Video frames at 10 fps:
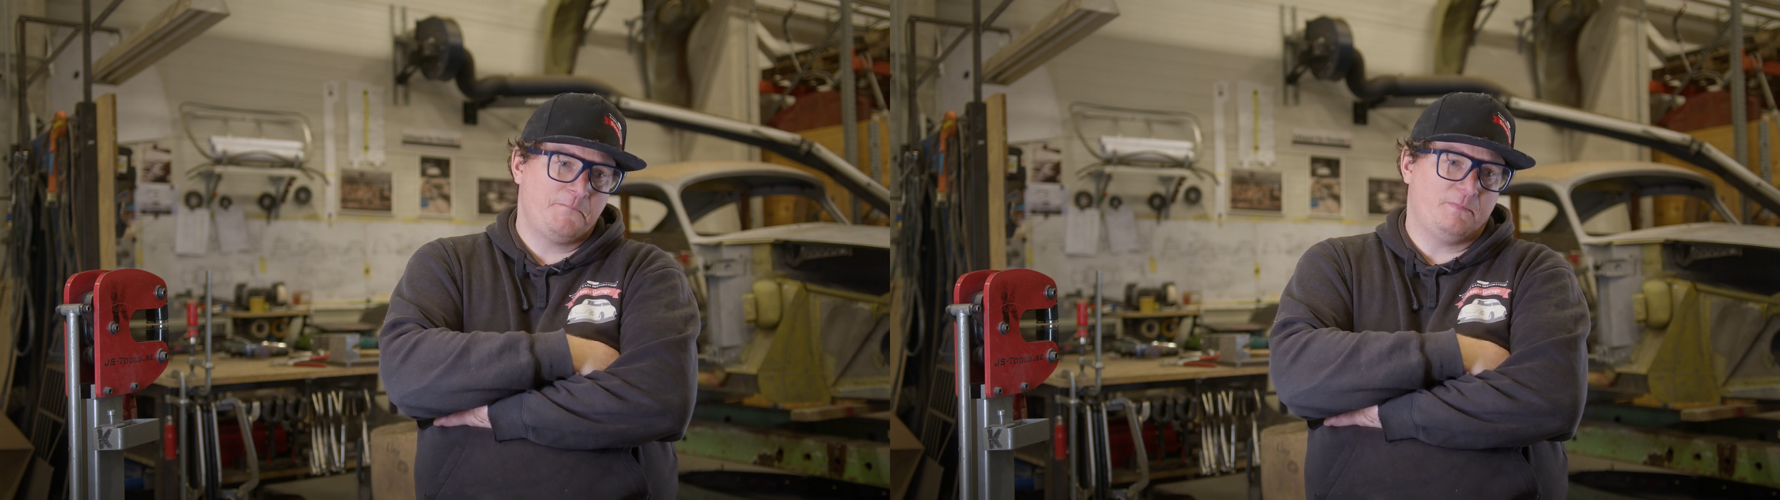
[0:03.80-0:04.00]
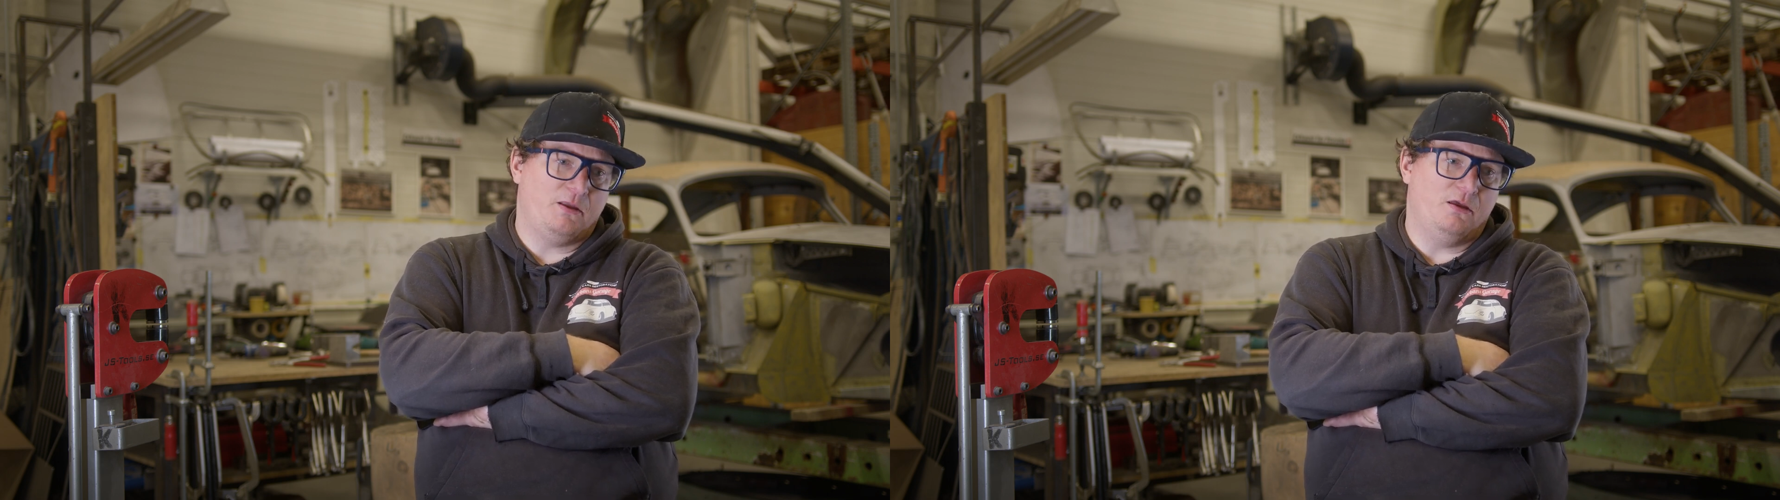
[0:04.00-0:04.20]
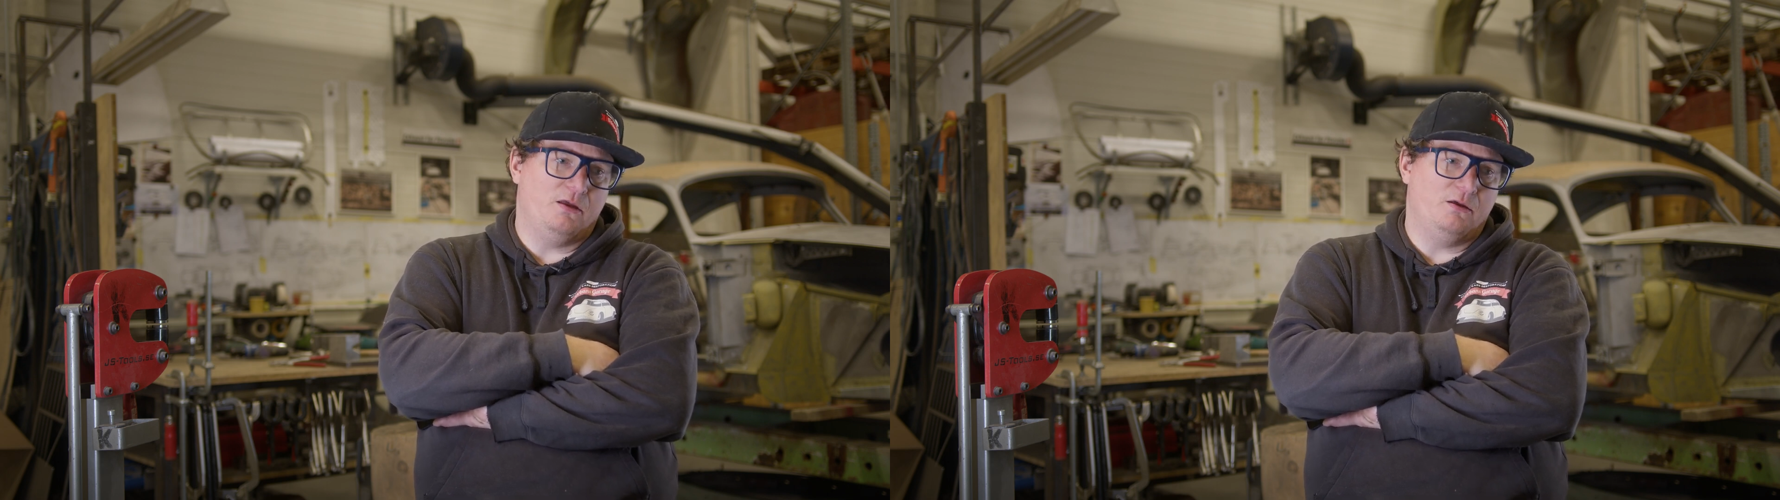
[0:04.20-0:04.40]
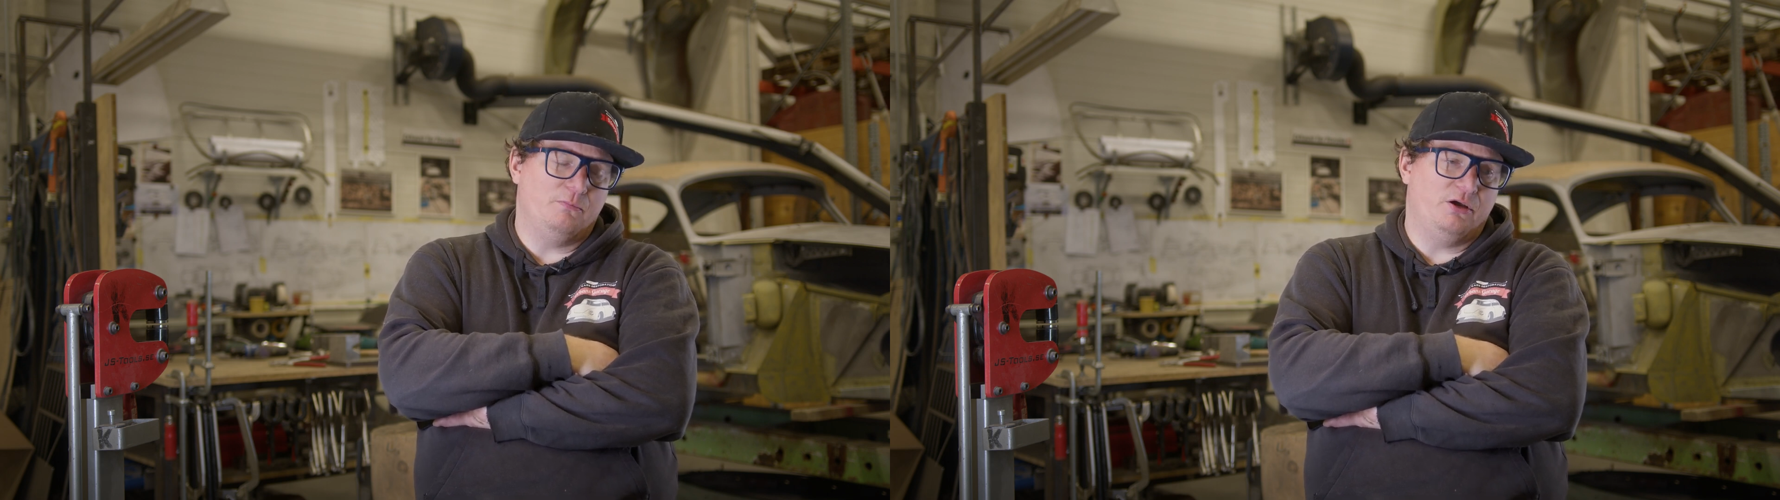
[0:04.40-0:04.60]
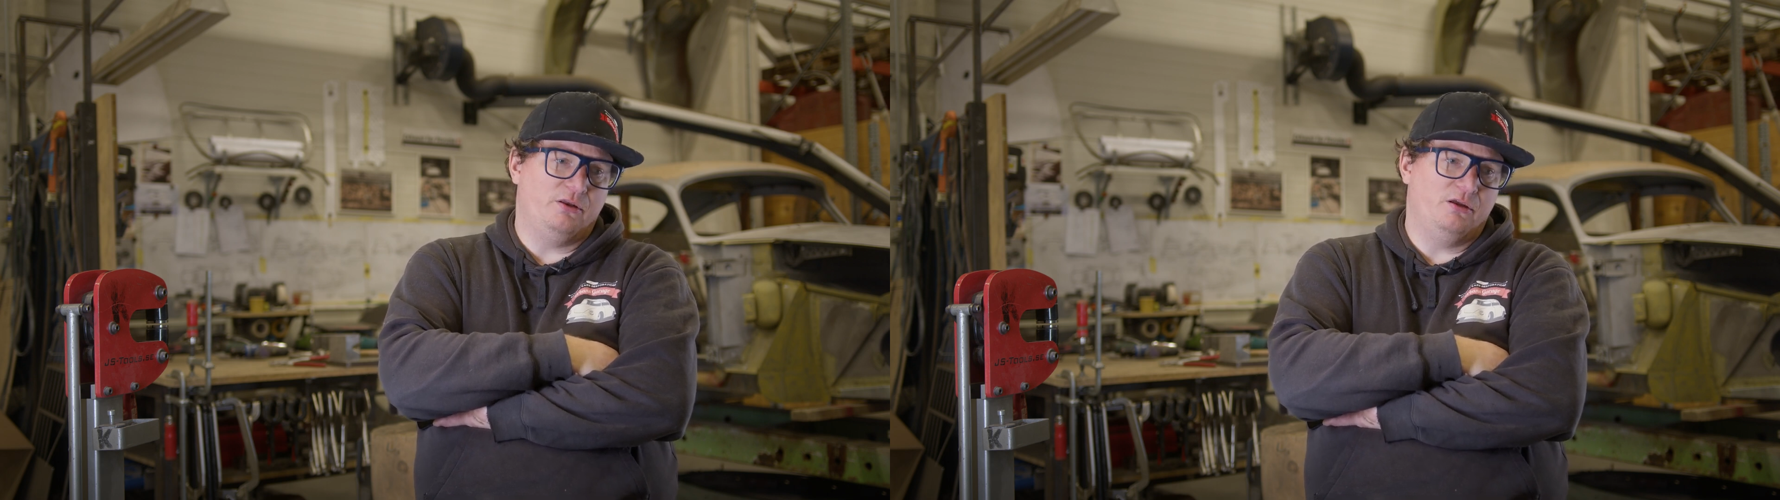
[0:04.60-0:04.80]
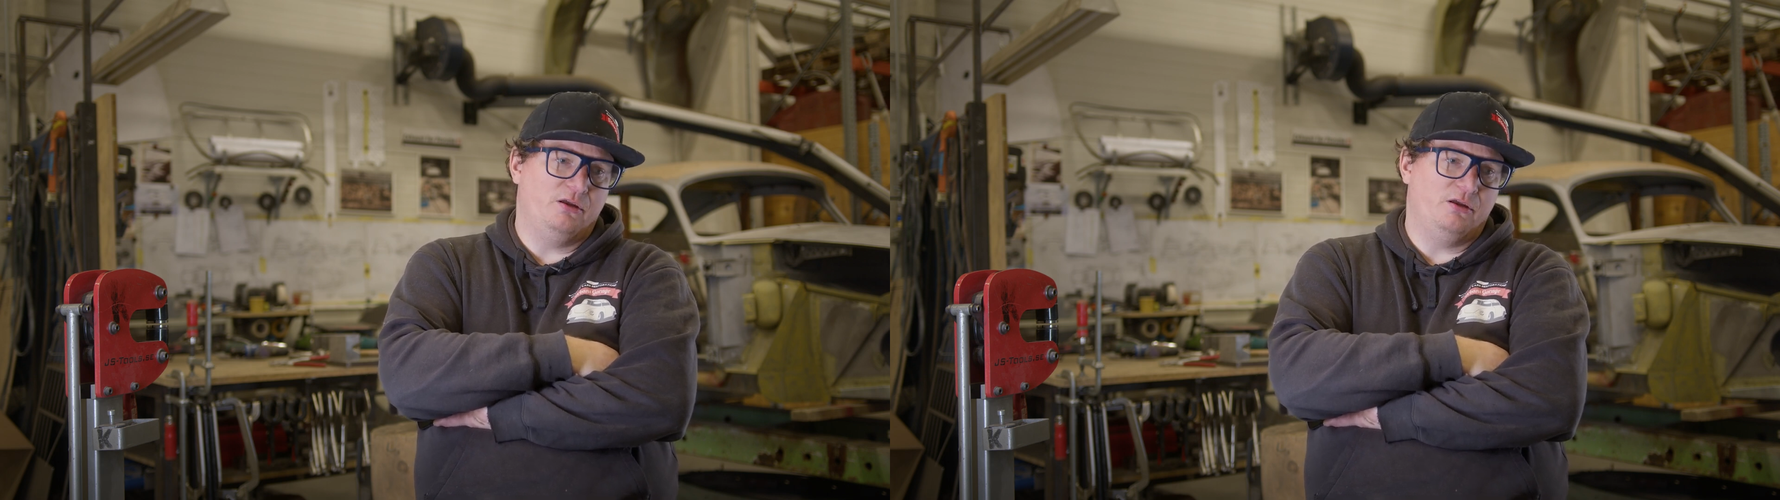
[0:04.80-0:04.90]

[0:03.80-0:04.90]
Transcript: by